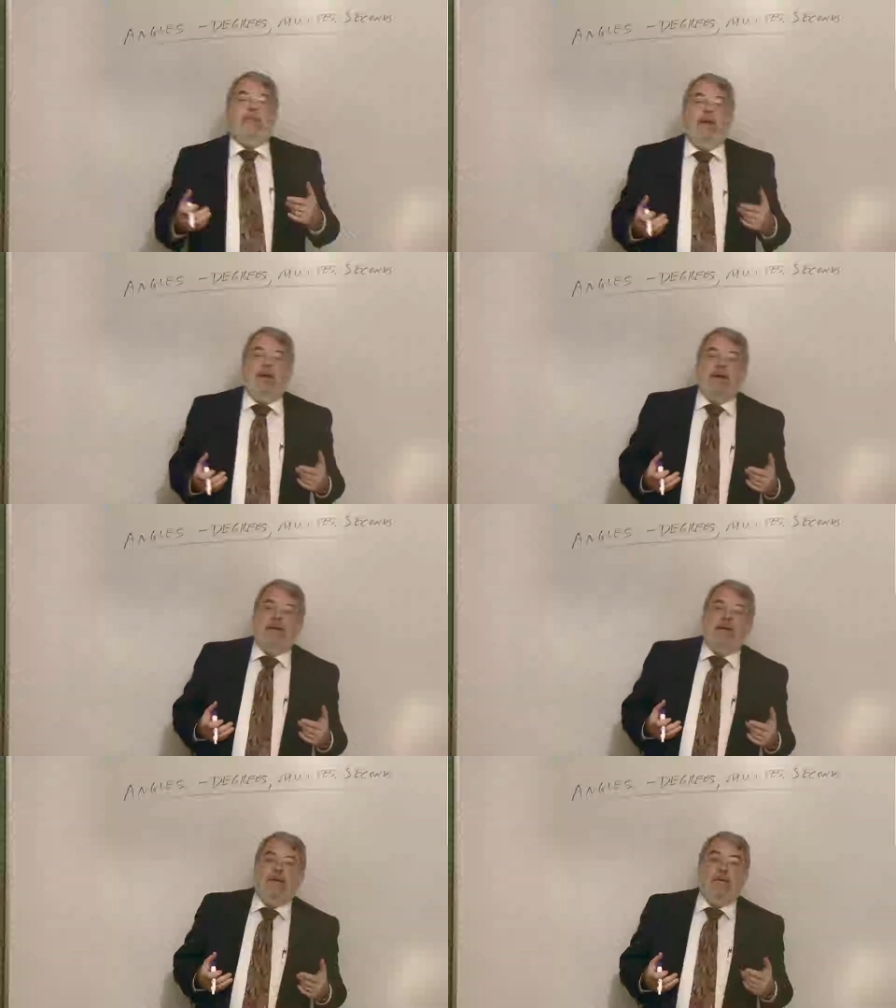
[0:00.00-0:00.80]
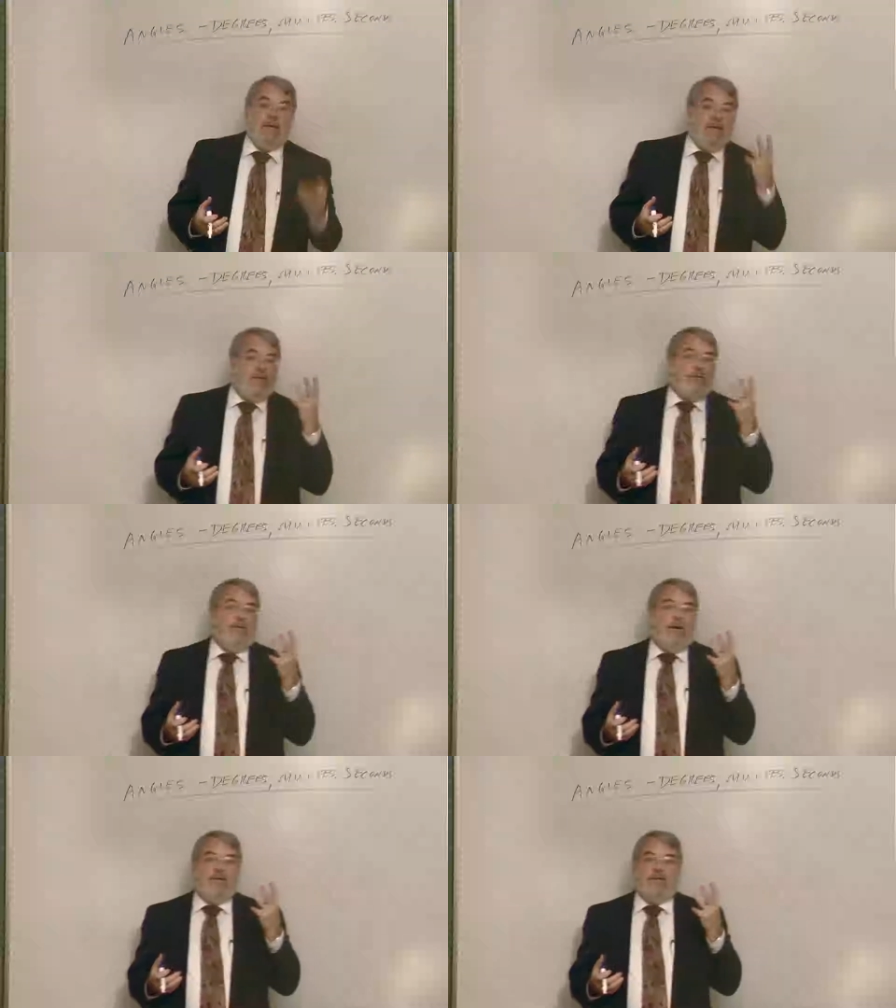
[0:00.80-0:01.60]
And there are at least
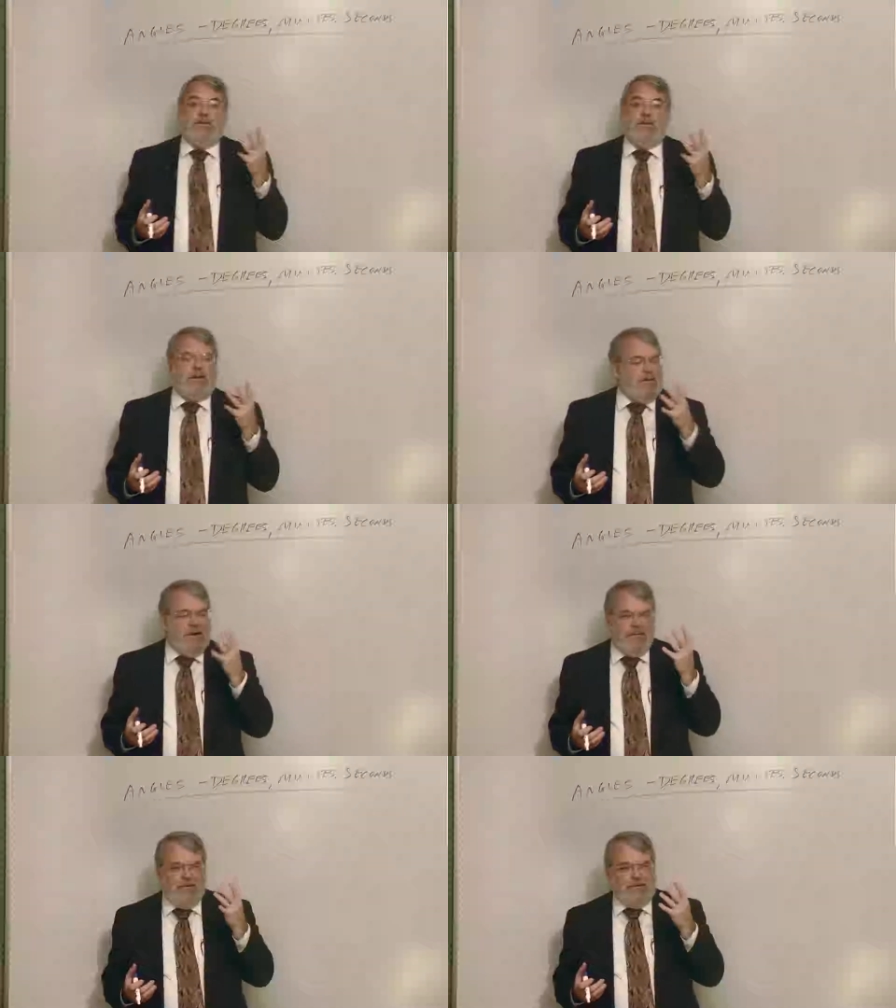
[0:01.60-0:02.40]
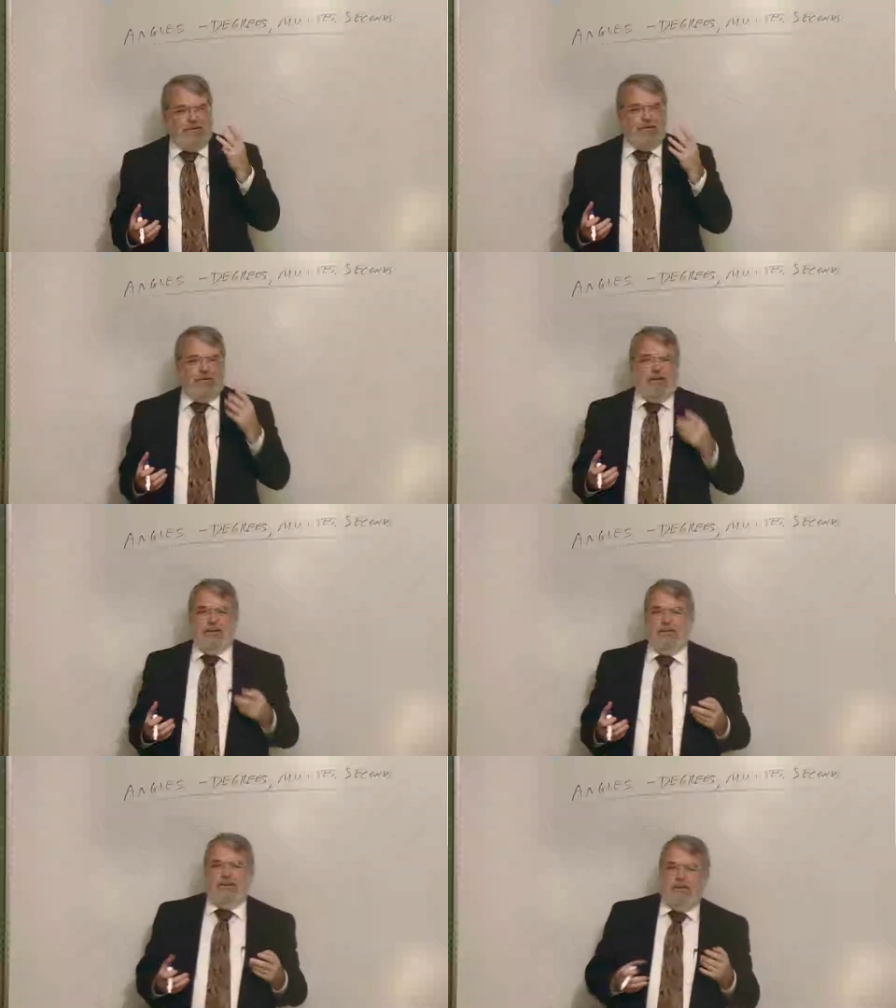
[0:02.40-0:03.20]
three ways to do it. There might be a fourth
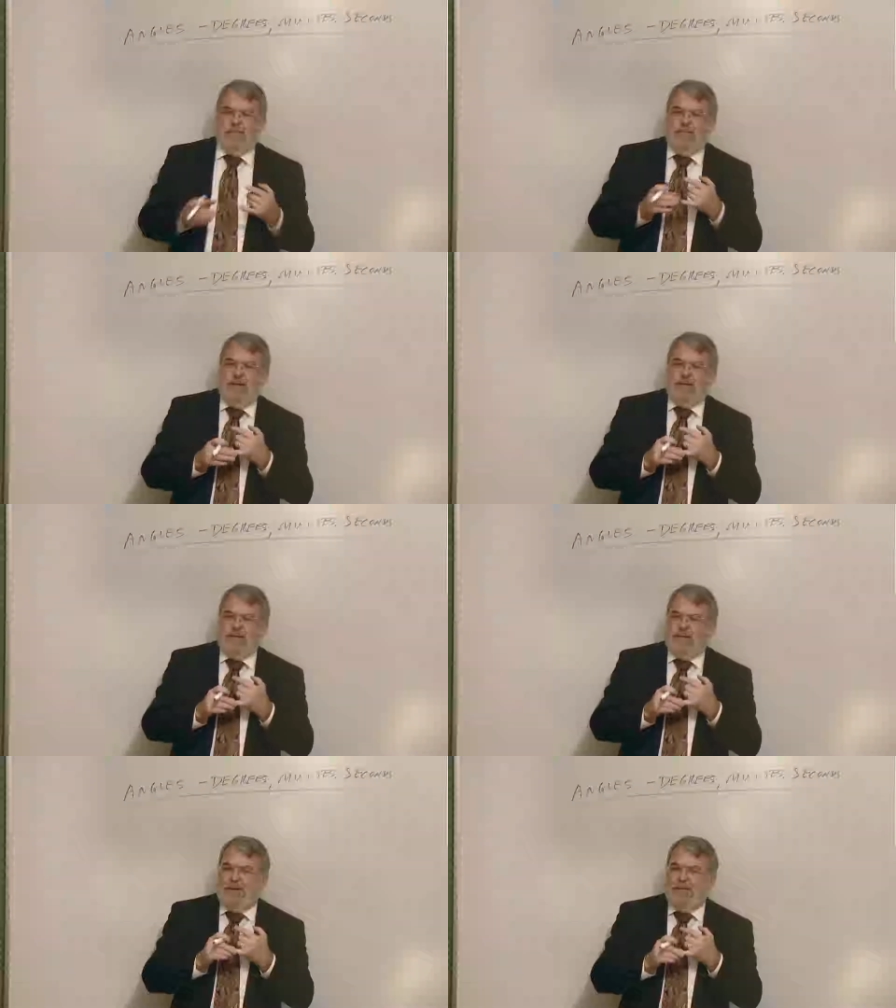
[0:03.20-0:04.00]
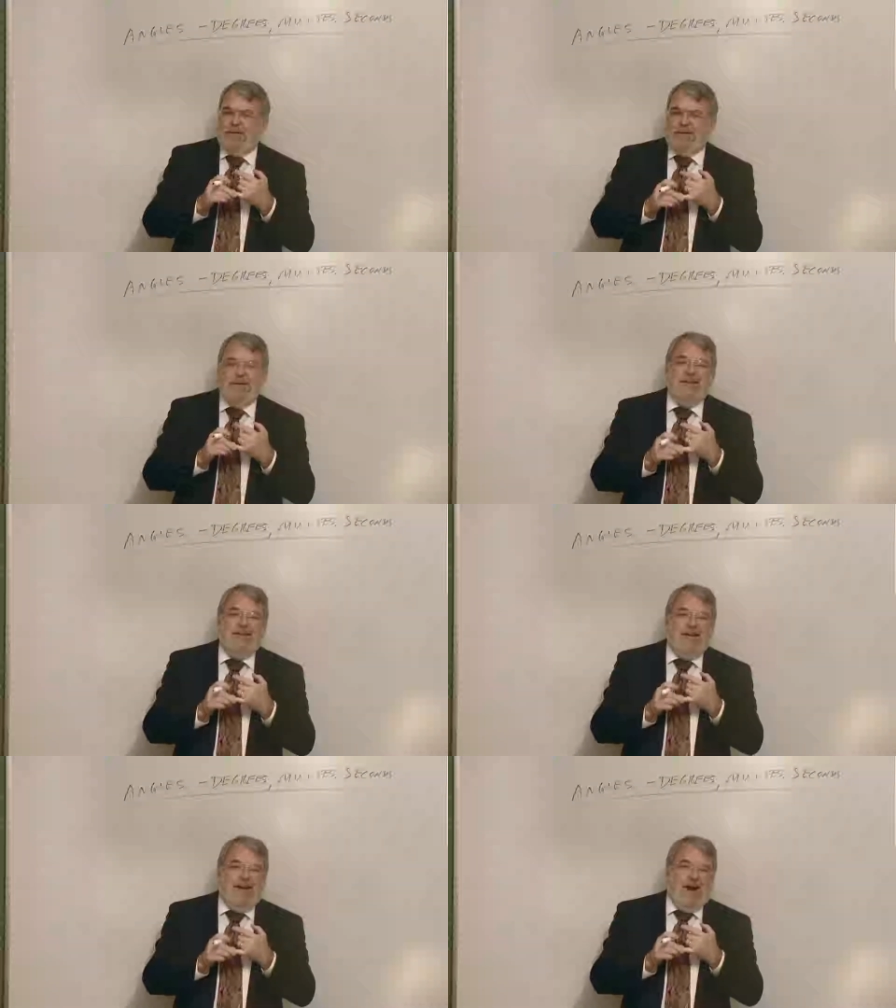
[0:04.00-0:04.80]
one called Mills, but I'm a
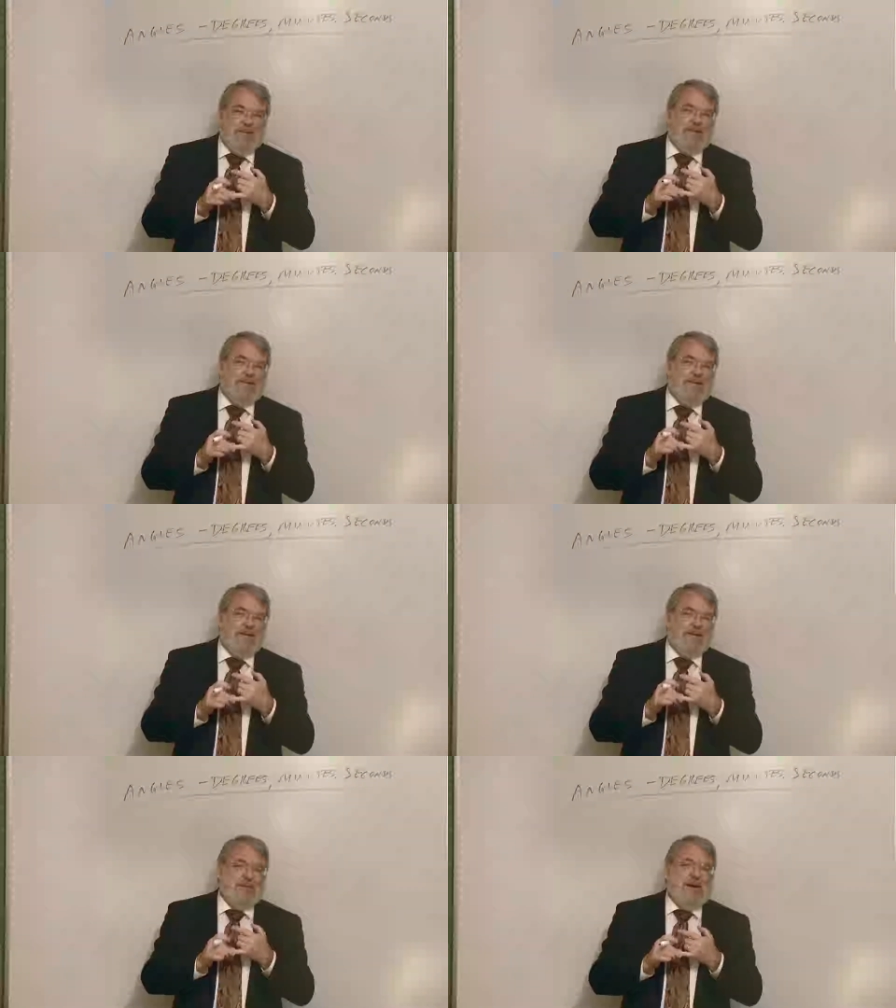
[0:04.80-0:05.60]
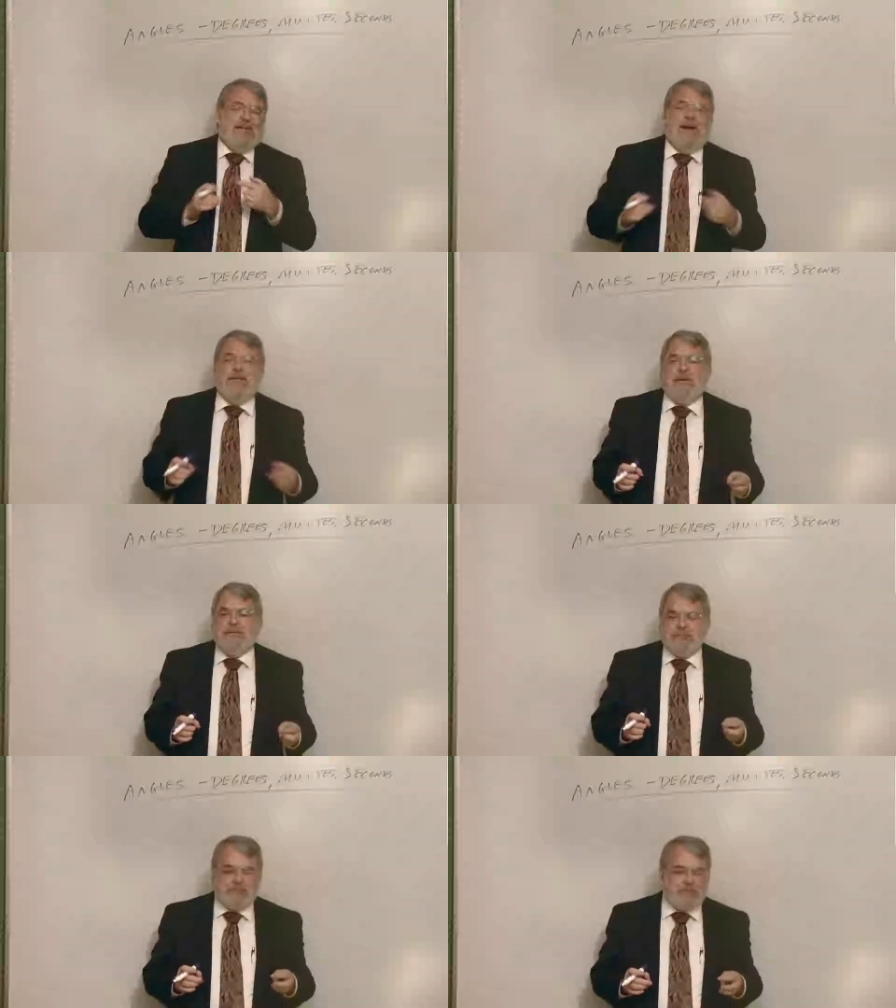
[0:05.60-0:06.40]
little fuzzy about that one,